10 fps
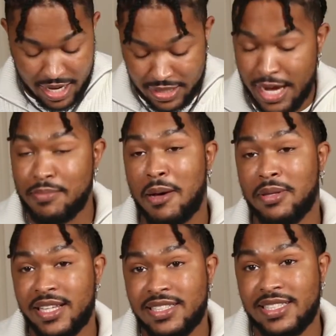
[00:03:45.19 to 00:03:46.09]
Unlike my
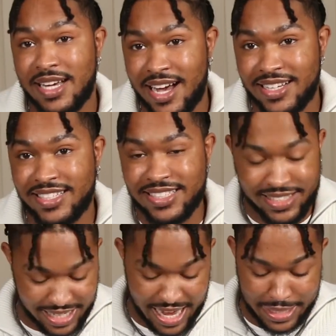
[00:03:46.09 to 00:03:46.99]
Balenciagas,
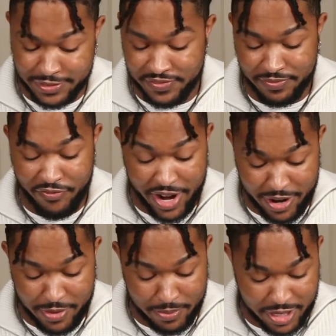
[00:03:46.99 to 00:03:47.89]
it has
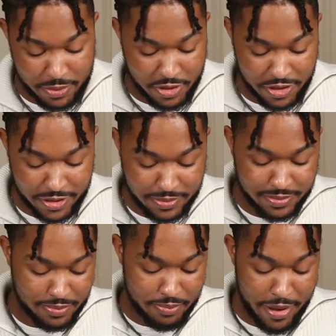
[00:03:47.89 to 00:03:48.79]
very minimal
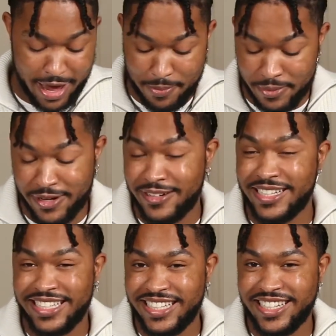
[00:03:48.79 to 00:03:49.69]
paper
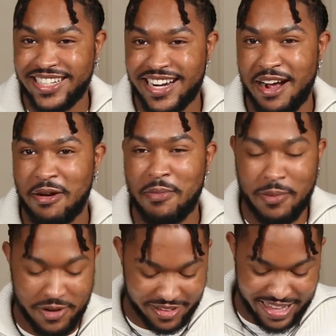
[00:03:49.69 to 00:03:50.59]
in here. I
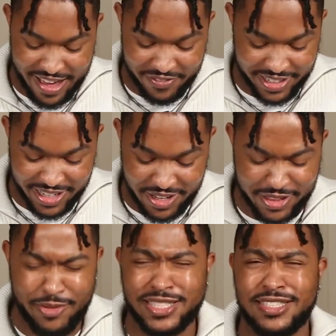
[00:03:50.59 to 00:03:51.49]
remember on that video,
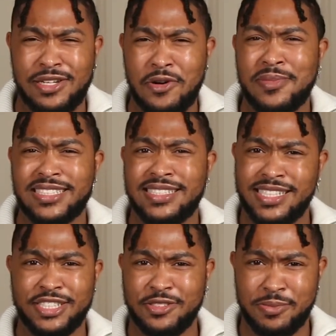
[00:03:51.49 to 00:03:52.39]
there was so much
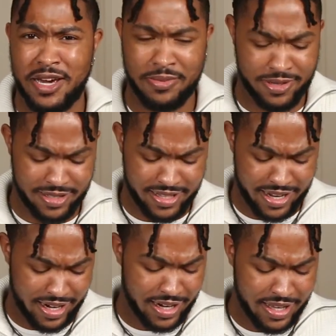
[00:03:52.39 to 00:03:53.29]
tissue paper in there.